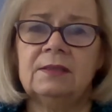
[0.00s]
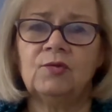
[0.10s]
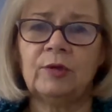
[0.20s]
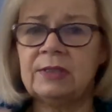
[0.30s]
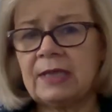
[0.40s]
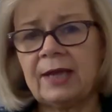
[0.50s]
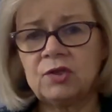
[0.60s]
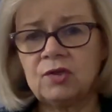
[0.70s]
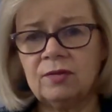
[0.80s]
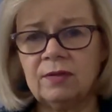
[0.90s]

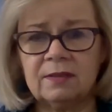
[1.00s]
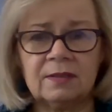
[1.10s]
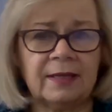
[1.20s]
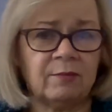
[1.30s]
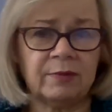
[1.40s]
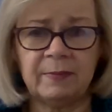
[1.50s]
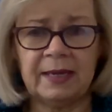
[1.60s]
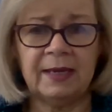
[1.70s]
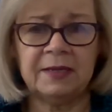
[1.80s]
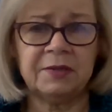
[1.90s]
transaction that's like with a
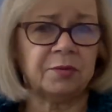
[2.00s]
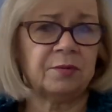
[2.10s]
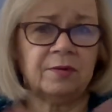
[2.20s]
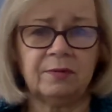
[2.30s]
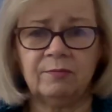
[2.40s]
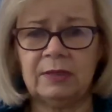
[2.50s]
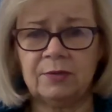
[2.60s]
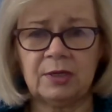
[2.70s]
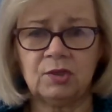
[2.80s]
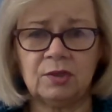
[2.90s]
bank or a
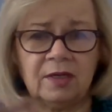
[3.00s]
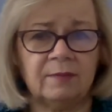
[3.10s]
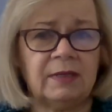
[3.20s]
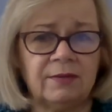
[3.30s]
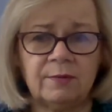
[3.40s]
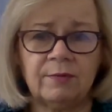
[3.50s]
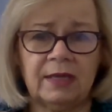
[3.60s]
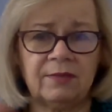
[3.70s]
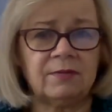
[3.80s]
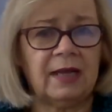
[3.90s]
relocation company, throw
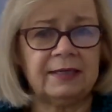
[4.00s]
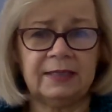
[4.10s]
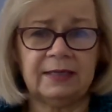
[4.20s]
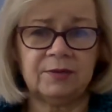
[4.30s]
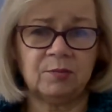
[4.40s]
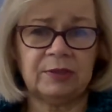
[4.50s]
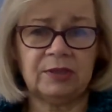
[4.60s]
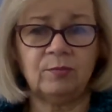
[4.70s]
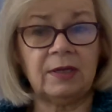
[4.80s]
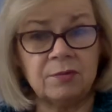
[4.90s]
that idea out the
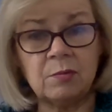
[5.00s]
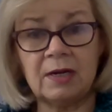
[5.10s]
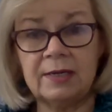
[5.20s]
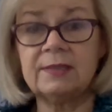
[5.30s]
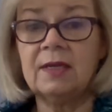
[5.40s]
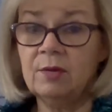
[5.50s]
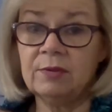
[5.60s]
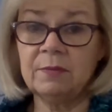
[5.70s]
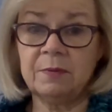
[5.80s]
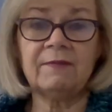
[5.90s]
window. But otherwise,
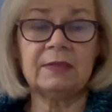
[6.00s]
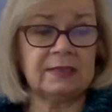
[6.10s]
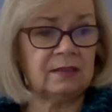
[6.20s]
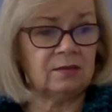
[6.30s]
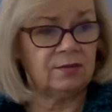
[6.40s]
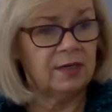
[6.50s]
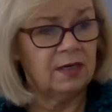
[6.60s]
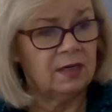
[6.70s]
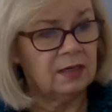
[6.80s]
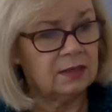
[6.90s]
with a private seller,
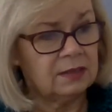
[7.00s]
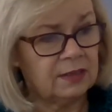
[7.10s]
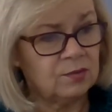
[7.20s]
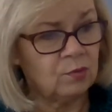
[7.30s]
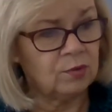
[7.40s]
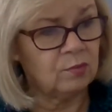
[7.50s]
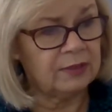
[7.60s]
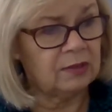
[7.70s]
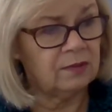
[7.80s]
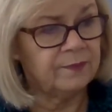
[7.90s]
it does work
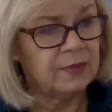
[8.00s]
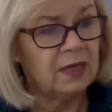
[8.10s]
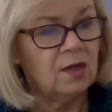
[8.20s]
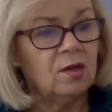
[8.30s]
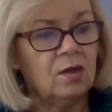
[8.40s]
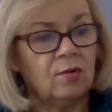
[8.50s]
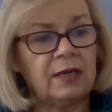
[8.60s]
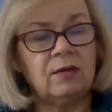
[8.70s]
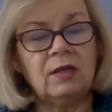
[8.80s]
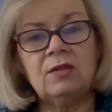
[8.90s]
well.
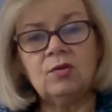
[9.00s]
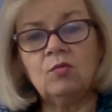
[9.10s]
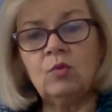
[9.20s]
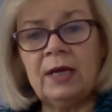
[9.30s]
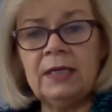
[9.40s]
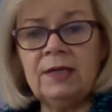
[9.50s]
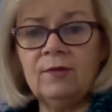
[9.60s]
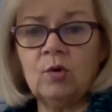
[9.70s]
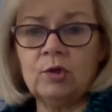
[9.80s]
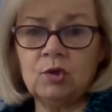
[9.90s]
Okay, either
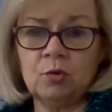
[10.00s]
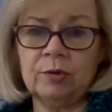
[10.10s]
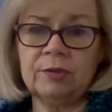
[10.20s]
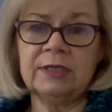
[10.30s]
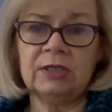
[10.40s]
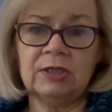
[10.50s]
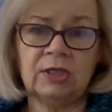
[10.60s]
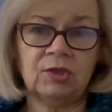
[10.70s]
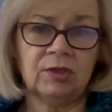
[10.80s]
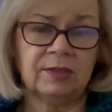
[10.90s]
waive or shorten
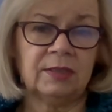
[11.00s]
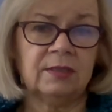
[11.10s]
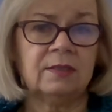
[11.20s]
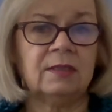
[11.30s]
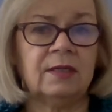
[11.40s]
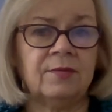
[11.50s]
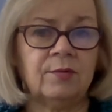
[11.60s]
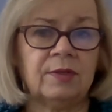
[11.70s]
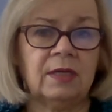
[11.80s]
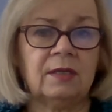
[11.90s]
contingencies is another
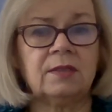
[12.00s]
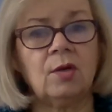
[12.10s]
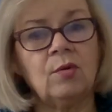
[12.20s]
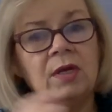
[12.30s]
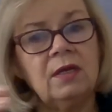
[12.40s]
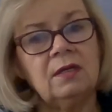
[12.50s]
thing. So,